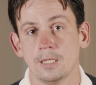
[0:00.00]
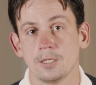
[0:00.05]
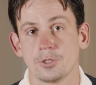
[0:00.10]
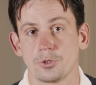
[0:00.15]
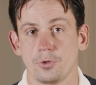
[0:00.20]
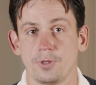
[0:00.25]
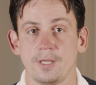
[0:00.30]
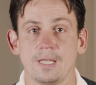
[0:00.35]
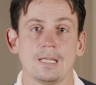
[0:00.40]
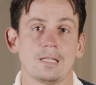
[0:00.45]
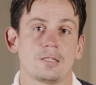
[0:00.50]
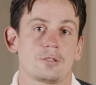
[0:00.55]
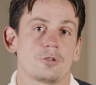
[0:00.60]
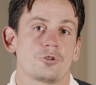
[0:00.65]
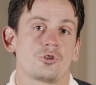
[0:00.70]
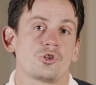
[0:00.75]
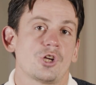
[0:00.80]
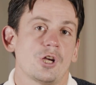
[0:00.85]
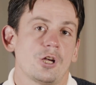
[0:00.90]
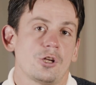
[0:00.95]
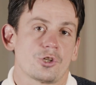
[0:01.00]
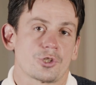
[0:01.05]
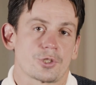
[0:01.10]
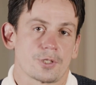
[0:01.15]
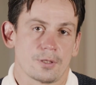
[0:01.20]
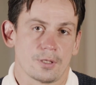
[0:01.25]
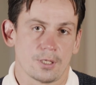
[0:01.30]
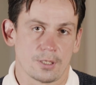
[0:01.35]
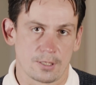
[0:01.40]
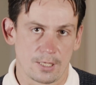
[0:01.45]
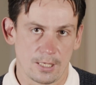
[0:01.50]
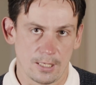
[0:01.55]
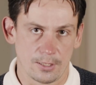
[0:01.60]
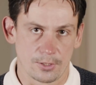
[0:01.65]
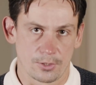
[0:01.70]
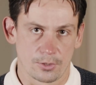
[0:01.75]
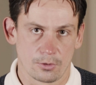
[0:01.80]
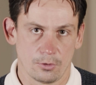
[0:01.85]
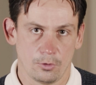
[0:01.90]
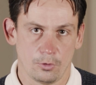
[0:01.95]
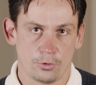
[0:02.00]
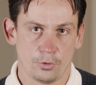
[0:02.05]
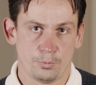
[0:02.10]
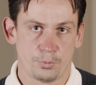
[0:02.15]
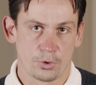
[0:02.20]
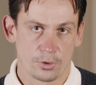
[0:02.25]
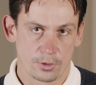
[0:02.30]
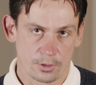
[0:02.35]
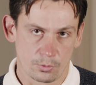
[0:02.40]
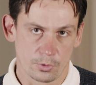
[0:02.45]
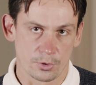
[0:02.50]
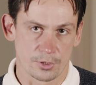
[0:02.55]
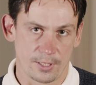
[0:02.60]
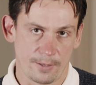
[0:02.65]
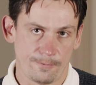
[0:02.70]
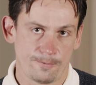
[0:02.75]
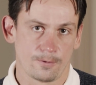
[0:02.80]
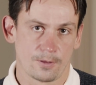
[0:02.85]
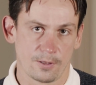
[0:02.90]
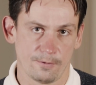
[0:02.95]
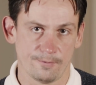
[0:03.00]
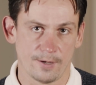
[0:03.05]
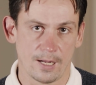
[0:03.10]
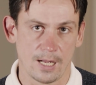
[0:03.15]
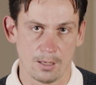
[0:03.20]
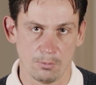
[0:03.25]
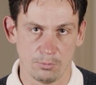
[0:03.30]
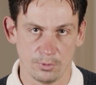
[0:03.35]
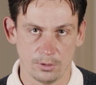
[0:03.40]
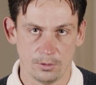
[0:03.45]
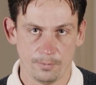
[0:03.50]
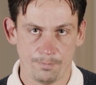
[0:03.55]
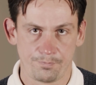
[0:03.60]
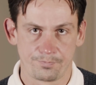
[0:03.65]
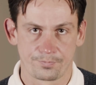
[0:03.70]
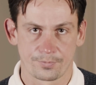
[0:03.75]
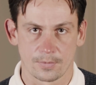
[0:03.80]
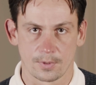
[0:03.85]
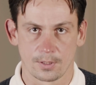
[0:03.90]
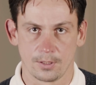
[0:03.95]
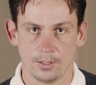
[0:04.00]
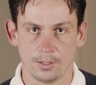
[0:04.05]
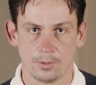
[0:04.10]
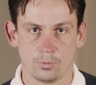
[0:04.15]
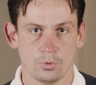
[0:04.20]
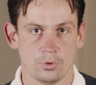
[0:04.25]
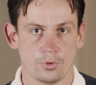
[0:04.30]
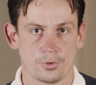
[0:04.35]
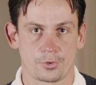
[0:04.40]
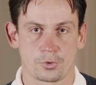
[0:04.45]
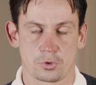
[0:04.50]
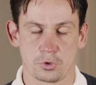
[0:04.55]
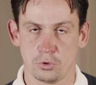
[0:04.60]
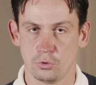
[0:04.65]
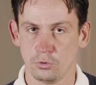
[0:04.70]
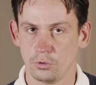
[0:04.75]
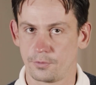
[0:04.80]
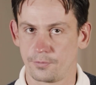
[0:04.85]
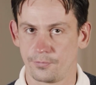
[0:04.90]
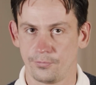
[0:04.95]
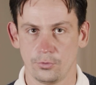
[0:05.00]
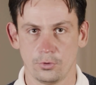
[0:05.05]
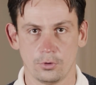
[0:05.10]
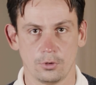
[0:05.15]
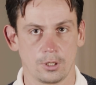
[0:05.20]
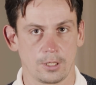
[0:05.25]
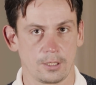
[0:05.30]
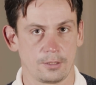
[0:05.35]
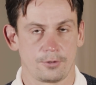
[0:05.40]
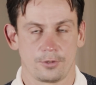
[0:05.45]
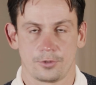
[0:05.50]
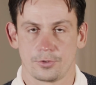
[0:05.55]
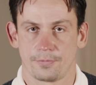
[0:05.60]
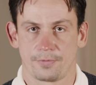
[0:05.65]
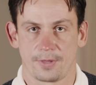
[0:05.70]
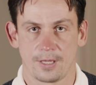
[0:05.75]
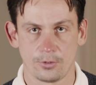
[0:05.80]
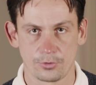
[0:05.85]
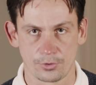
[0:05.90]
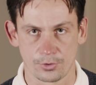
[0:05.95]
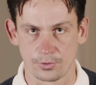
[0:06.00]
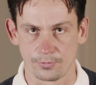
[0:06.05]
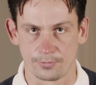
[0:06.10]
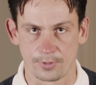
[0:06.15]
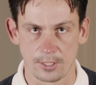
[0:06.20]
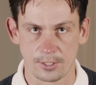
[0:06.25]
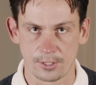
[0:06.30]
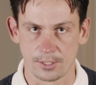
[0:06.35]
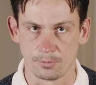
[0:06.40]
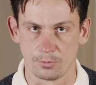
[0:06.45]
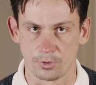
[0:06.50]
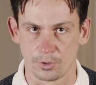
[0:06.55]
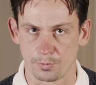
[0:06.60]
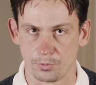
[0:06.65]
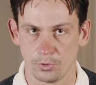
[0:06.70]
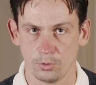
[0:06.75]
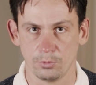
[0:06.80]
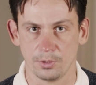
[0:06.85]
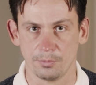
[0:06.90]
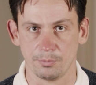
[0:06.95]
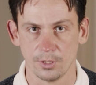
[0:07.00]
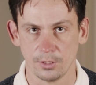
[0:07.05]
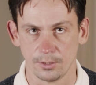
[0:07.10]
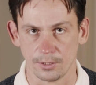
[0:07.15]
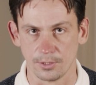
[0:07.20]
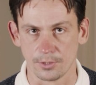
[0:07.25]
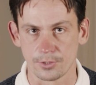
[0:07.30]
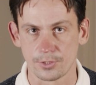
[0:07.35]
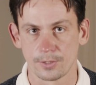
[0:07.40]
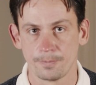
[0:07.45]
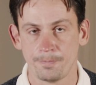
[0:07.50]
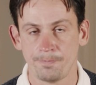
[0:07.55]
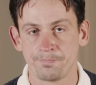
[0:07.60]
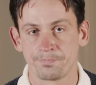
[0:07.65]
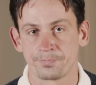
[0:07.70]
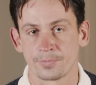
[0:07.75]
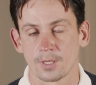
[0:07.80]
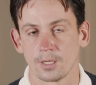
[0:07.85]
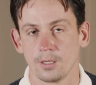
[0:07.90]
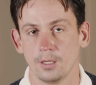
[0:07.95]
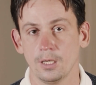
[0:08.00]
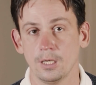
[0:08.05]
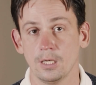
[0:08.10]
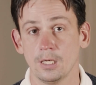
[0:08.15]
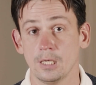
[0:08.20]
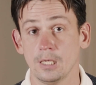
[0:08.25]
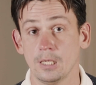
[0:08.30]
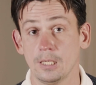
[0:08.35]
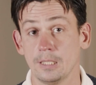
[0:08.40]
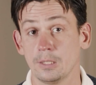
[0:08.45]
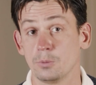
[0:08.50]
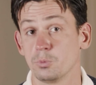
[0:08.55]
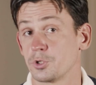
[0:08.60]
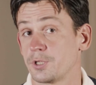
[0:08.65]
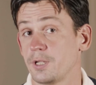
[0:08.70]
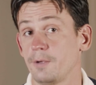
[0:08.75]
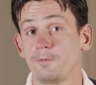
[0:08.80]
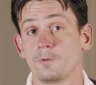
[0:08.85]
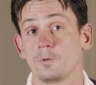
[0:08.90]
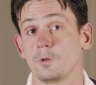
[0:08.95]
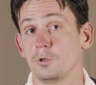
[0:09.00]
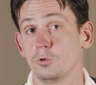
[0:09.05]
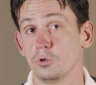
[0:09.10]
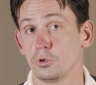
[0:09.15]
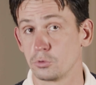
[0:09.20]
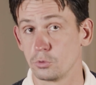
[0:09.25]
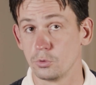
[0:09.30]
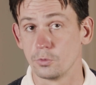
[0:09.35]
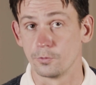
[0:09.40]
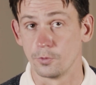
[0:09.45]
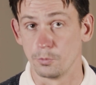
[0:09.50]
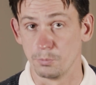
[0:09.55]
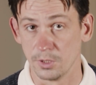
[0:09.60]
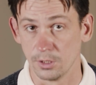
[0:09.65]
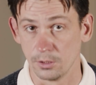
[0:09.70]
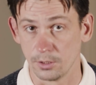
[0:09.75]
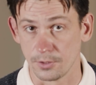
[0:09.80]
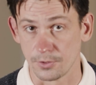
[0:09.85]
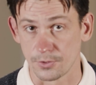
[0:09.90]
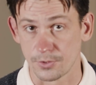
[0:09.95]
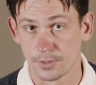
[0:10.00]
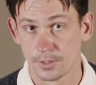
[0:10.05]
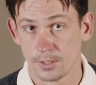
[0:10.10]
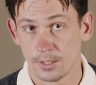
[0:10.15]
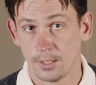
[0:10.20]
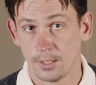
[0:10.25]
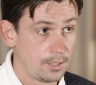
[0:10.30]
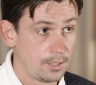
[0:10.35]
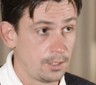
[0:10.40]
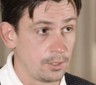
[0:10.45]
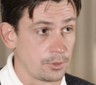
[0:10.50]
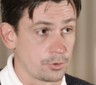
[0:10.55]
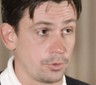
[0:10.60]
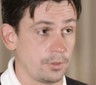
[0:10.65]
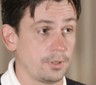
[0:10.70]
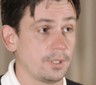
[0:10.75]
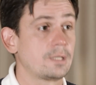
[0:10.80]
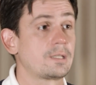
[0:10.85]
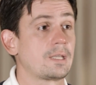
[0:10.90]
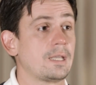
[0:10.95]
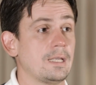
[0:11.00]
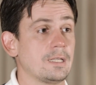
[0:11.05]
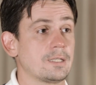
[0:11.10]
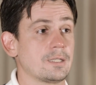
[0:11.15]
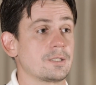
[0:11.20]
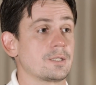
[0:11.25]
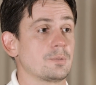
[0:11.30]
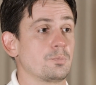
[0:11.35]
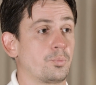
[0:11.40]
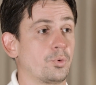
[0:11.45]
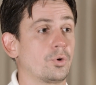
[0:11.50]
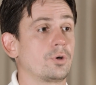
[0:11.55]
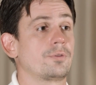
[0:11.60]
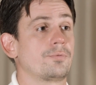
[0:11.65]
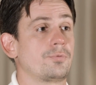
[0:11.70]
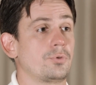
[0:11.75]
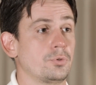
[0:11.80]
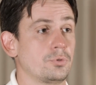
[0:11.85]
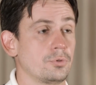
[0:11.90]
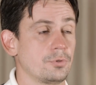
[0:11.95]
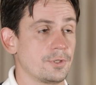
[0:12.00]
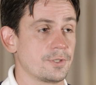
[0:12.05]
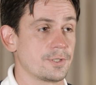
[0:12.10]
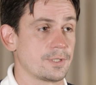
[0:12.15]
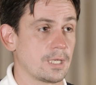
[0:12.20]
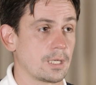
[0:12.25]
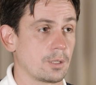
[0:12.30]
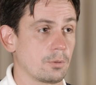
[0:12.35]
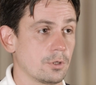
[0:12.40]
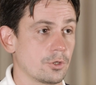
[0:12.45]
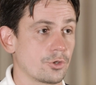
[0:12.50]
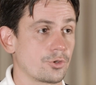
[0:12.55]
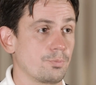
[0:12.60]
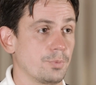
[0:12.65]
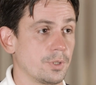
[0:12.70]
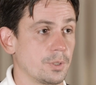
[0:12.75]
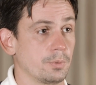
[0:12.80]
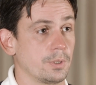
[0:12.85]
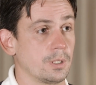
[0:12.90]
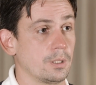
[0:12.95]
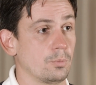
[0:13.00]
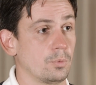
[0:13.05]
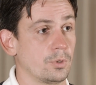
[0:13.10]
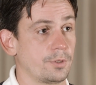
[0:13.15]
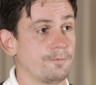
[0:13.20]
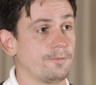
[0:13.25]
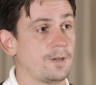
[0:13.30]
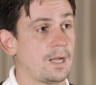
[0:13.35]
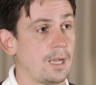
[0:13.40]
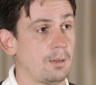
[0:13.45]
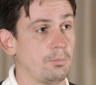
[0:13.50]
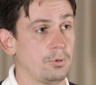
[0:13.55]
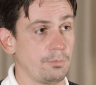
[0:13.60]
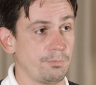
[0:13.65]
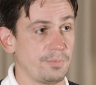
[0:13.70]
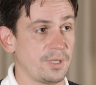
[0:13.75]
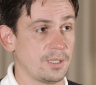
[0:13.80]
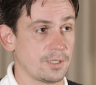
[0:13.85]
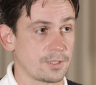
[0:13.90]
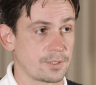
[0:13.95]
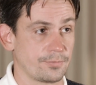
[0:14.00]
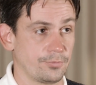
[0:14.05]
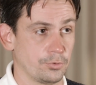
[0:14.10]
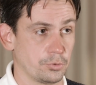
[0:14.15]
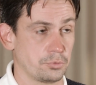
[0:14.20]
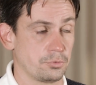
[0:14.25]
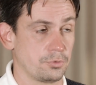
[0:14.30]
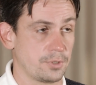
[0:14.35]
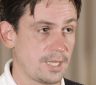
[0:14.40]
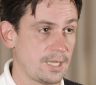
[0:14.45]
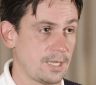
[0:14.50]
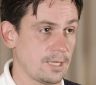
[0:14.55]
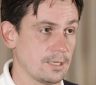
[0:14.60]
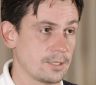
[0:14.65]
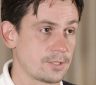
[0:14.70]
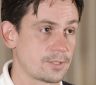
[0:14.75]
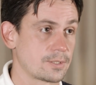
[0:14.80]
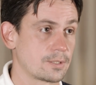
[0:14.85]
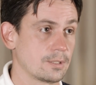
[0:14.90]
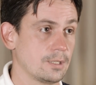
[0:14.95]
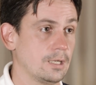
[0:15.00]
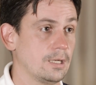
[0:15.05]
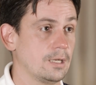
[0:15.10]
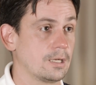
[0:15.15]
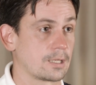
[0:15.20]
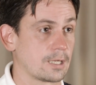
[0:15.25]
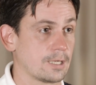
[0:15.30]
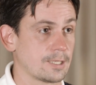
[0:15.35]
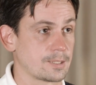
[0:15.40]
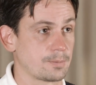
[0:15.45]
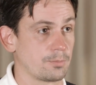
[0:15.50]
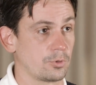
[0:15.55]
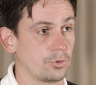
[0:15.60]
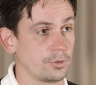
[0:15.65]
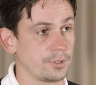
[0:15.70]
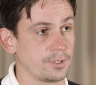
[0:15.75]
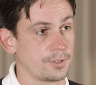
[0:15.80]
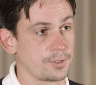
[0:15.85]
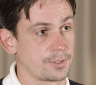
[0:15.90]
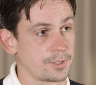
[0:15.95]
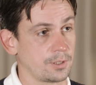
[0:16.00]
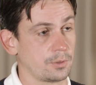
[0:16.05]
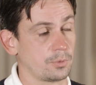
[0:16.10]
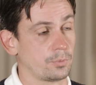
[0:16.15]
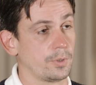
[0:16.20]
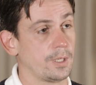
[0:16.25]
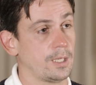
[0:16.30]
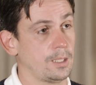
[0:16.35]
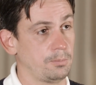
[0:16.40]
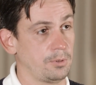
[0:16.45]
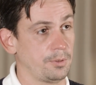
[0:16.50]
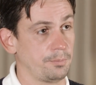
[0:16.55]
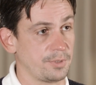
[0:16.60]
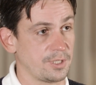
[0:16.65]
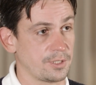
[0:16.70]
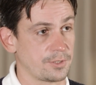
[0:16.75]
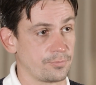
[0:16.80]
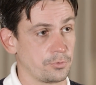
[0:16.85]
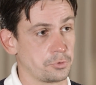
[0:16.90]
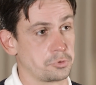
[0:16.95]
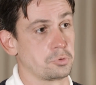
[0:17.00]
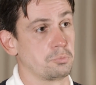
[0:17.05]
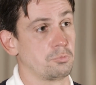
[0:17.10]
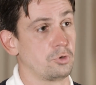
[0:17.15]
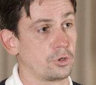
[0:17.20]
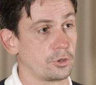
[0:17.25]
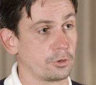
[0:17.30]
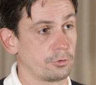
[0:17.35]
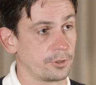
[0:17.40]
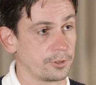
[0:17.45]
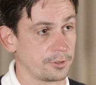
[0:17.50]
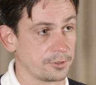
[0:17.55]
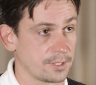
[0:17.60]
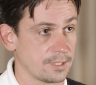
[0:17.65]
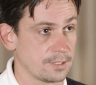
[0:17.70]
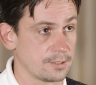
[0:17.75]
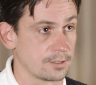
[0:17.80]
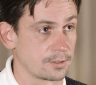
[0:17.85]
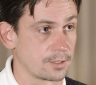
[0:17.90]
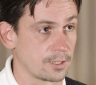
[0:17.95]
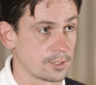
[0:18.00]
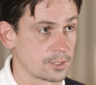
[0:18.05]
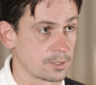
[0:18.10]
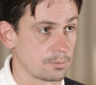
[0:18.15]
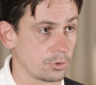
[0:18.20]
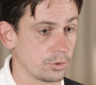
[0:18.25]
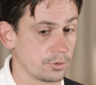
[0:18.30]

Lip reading: So the answer changes in that case. Although product was definitely viable, it was good for hundreds of thousands of customers, probably millions, it was definitely not good for billions. So in that case, it's important for you to distinguish between what viable means for today's customer audience and what viable means for tomorrow or intended customer